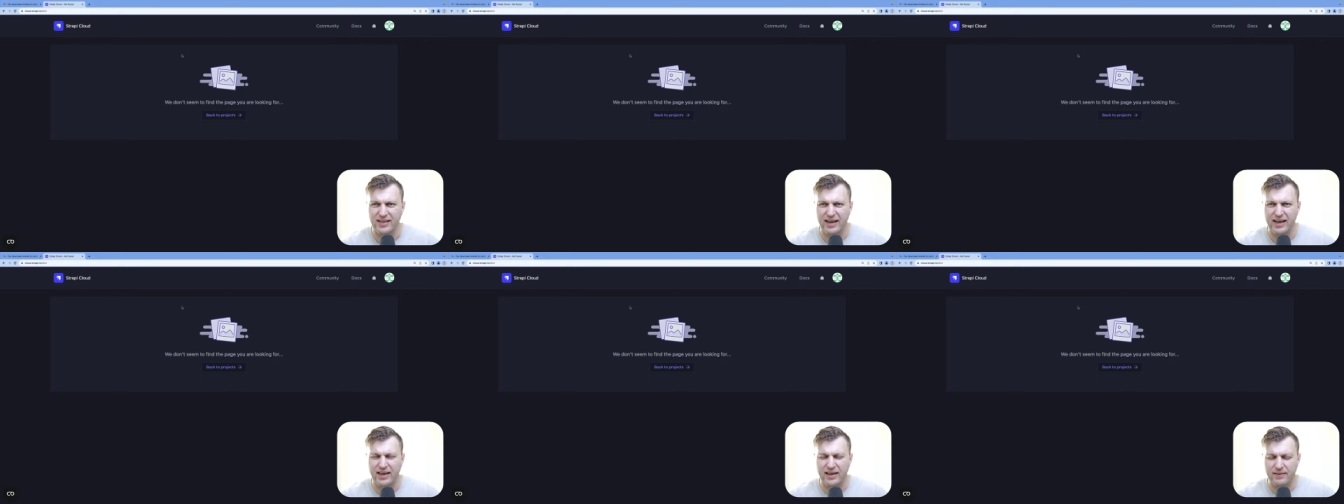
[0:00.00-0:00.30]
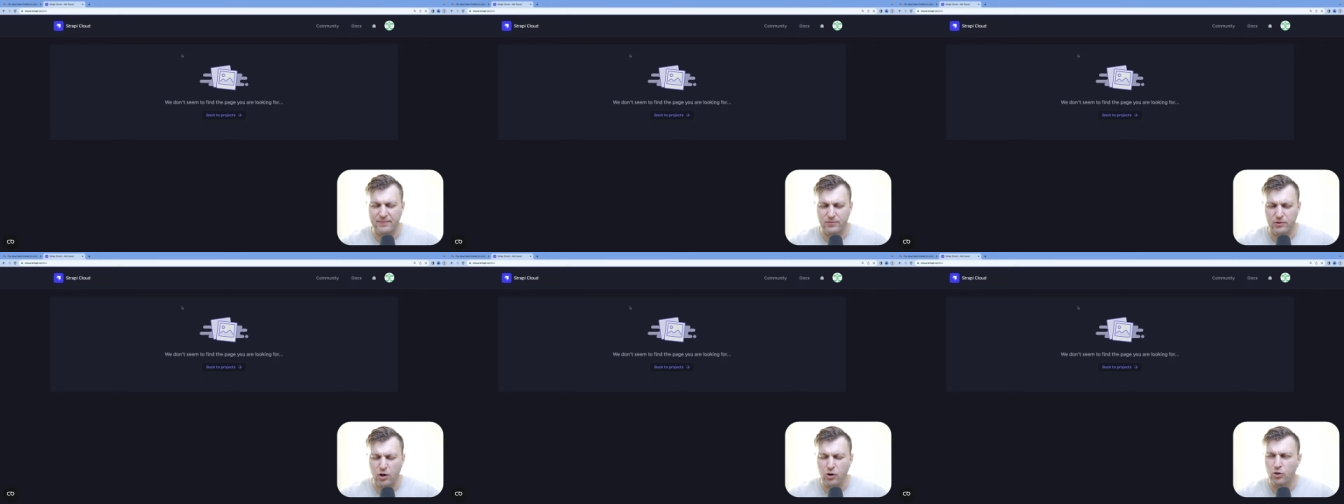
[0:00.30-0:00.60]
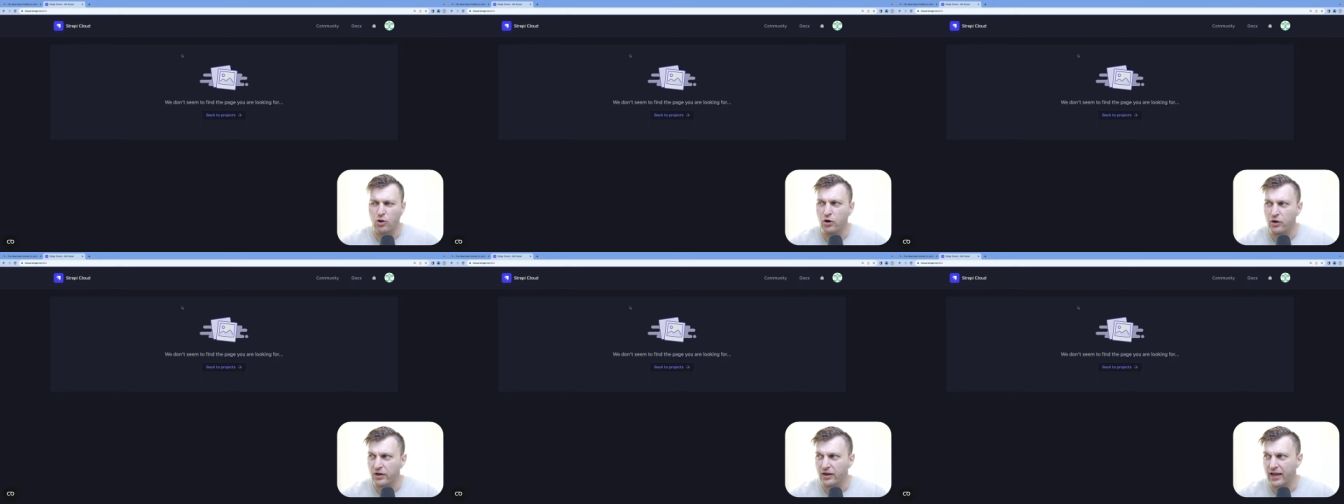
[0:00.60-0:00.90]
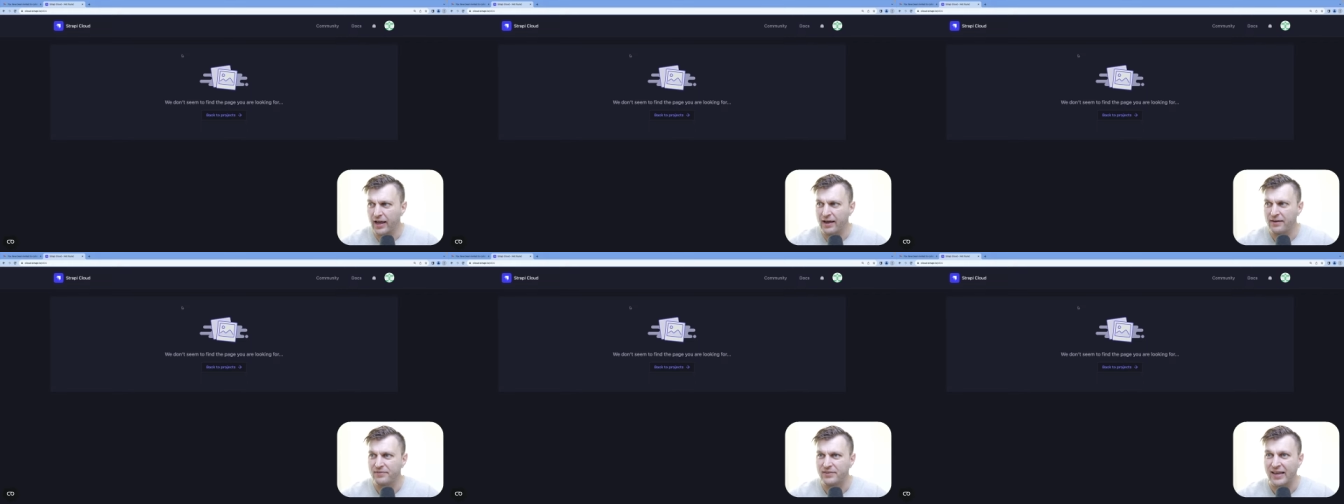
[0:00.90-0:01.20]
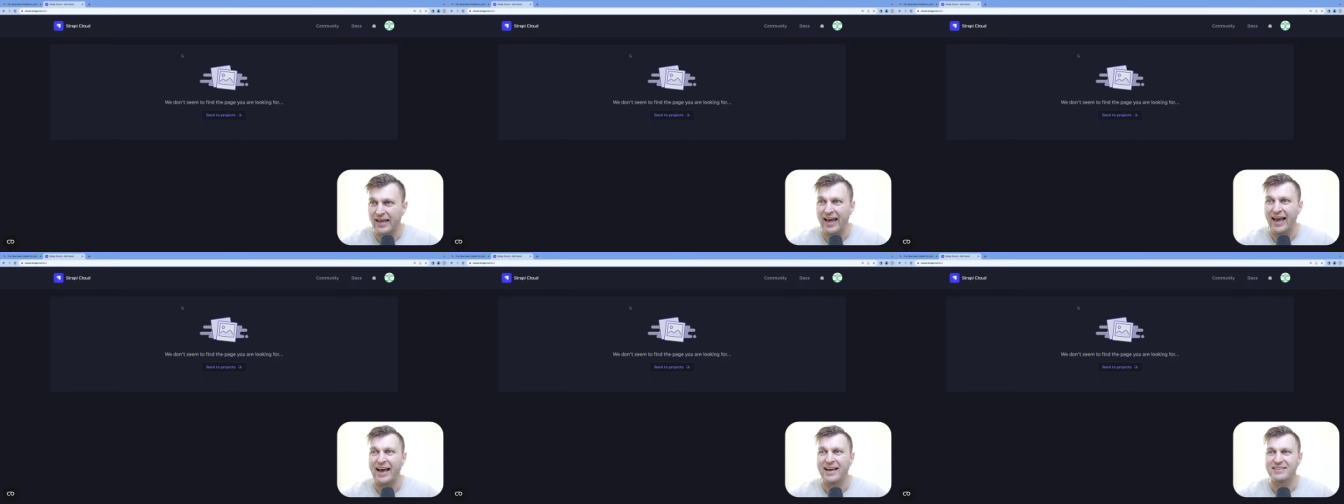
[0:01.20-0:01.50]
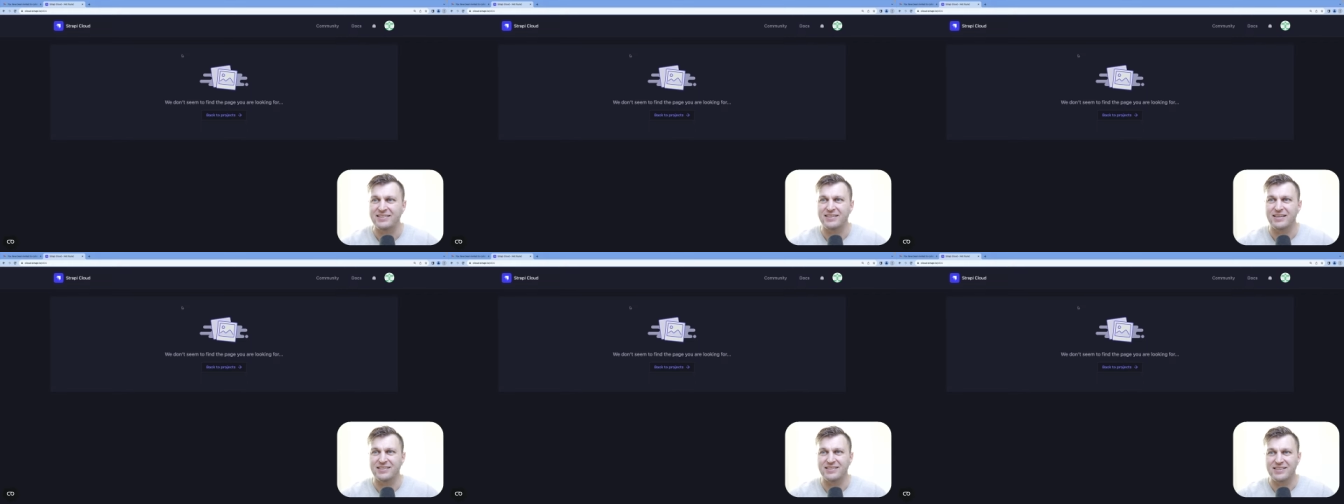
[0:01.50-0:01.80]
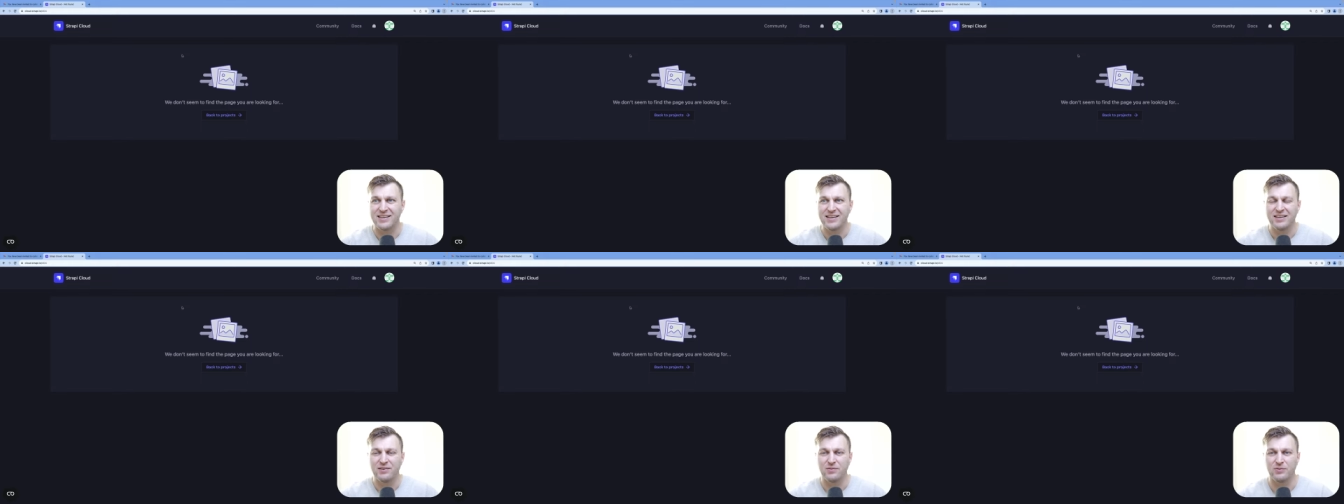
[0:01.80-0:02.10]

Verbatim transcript: I no longer have the access.